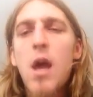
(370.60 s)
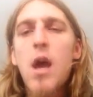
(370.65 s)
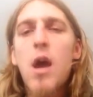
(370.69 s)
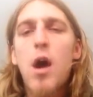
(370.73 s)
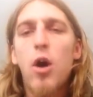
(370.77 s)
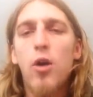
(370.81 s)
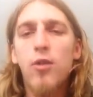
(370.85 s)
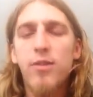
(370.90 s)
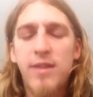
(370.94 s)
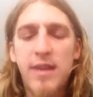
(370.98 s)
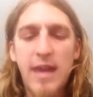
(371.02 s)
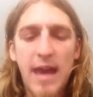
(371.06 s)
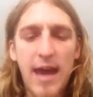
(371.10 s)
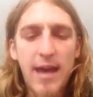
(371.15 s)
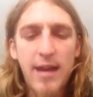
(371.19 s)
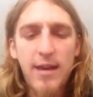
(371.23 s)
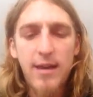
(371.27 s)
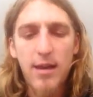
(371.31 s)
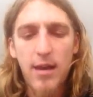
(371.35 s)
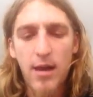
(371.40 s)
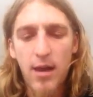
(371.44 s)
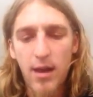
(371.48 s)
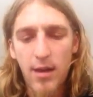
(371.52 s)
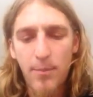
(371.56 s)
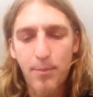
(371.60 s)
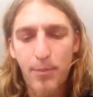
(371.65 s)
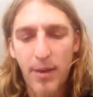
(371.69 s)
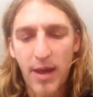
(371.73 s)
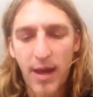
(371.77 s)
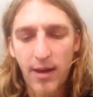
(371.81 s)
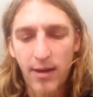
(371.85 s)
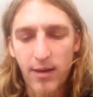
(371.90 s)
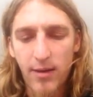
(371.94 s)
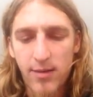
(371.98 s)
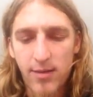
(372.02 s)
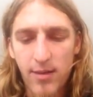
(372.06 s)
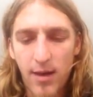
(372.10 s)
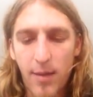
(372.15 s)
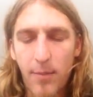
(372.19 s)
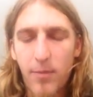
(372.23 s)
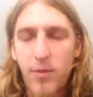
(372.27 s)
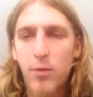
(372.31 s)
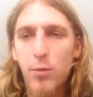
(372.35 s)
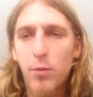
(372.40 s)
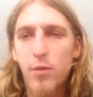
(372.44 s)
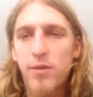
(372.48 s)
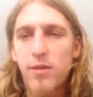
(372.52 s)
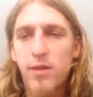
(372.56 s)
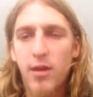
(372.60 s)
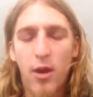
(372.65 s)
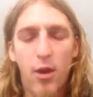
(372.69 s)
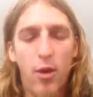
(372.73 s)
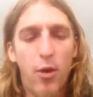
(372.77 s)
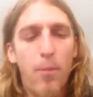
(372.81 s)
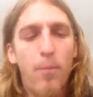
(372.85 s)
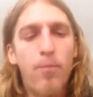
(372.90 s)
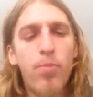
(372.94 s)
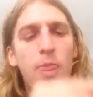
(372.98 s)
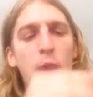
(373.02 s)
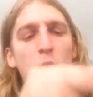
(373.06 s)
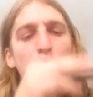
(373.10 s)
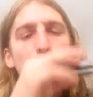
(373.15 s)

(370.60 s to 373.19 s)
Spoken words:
hole 10 bends up to a tone.